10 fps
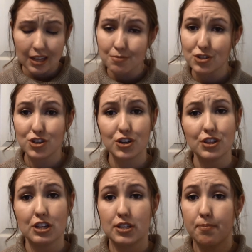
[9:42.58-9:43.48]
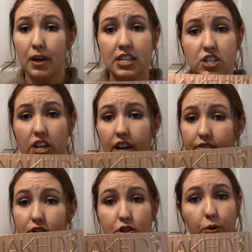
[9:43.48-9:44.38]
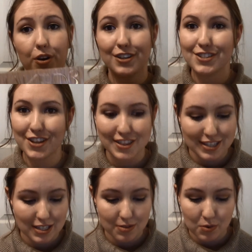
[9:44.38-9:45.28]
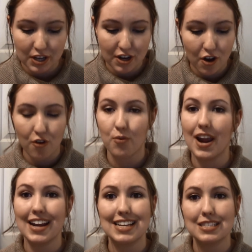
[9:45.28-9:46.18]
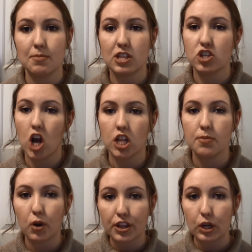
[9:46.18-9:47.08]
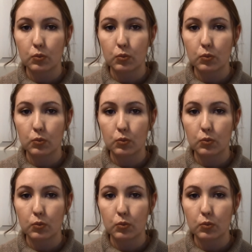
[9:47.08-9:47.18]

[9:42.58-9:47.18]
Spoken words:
I'm sure there's a bunch of tutorials on this one already, and some of the chocolate bar.